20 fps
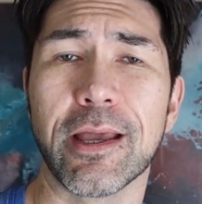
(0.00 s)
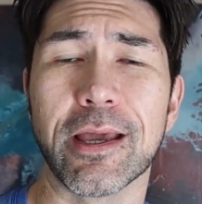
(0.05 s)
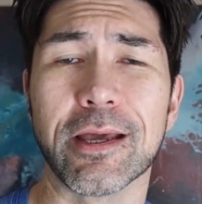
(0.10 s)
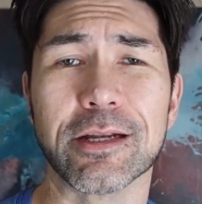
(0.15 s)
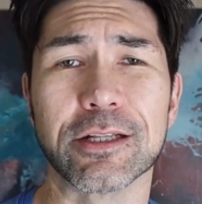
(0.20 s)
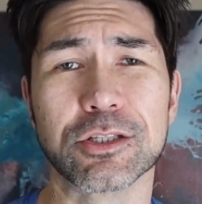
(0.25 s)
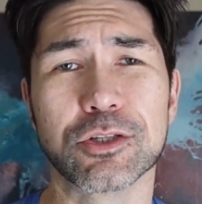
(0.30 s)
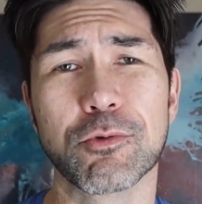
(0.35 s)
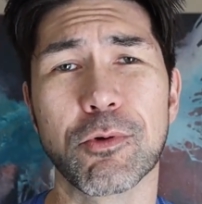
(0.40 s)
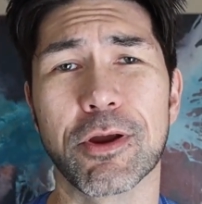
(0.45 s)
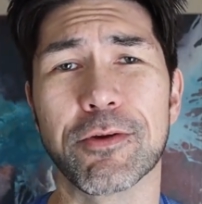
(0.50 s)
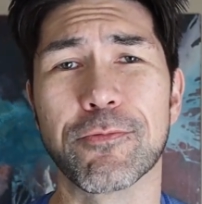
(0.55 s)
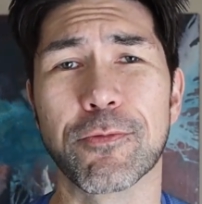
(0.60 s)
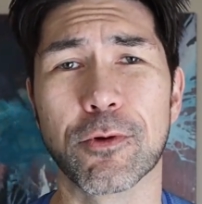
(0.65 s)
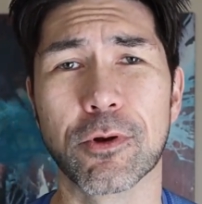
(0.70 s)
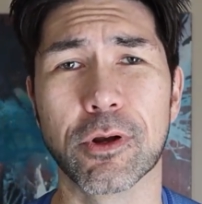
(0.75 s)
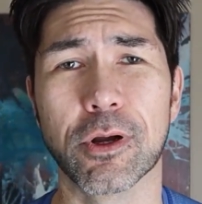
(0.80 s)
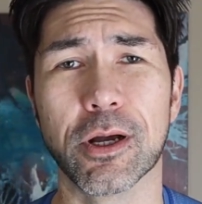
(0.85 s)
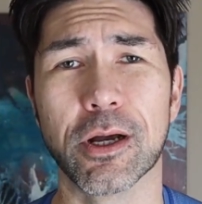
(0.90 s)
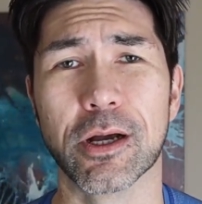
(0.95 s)
And it's great
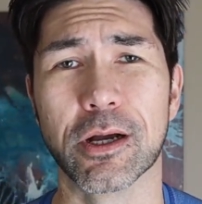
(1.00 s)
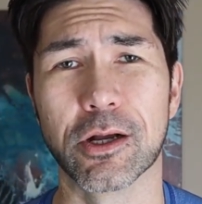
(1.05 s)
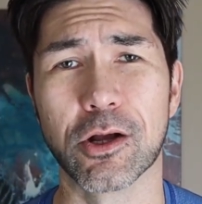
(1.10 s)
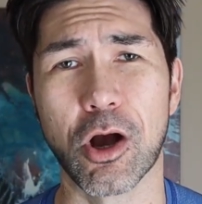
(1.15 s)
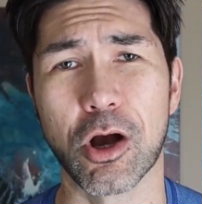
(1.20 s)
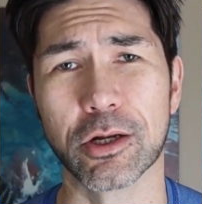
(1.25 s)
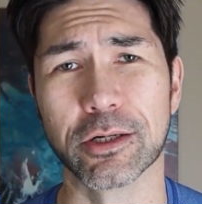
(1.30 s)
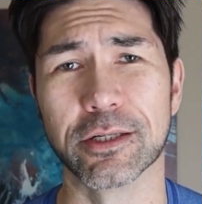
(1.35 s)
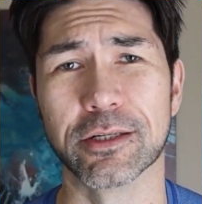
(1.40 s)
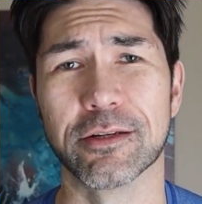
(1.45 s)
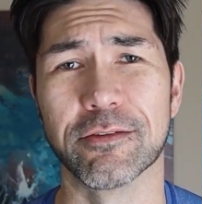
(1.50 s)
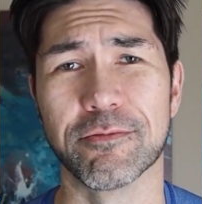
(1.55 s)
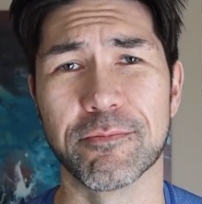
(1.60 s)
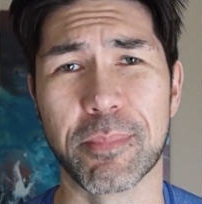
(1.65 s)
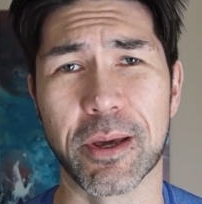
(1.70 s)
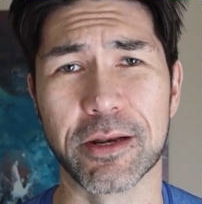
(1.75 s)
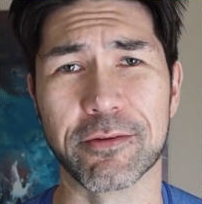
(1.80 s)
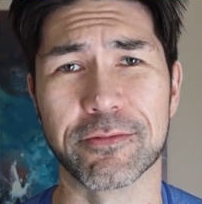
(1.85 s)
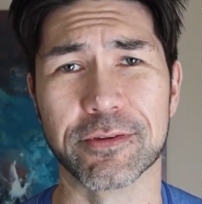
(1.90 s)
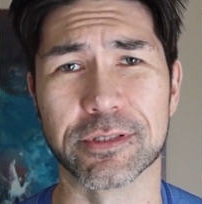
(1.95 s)
for uh, cognitive
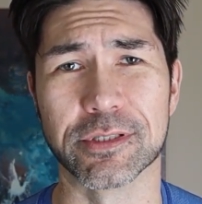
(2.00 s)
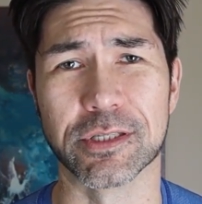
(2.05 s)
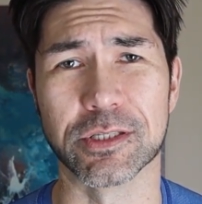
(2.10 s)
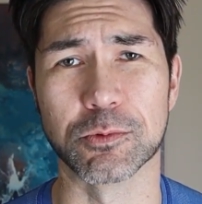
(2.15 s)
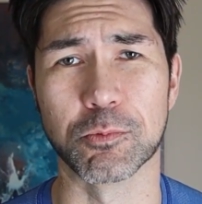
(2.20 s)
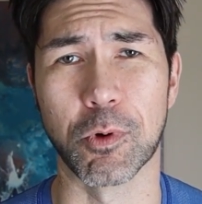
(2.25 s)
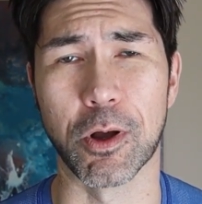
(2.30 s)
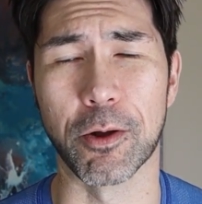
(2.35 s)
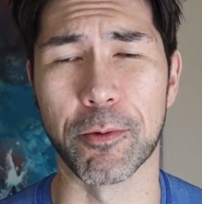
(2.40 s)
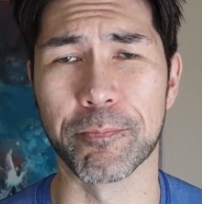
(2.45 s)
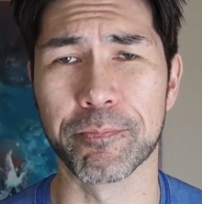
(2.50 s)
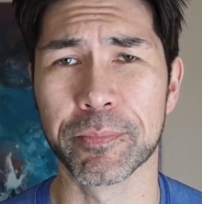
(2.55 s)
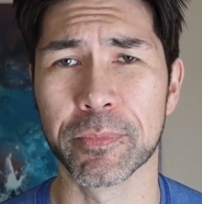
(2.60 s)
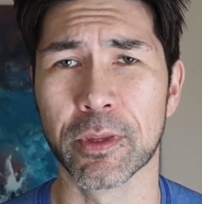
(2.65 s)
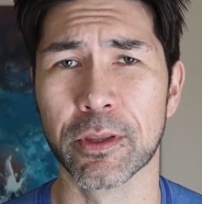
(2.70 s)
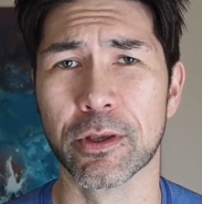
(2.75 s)
benefits as well.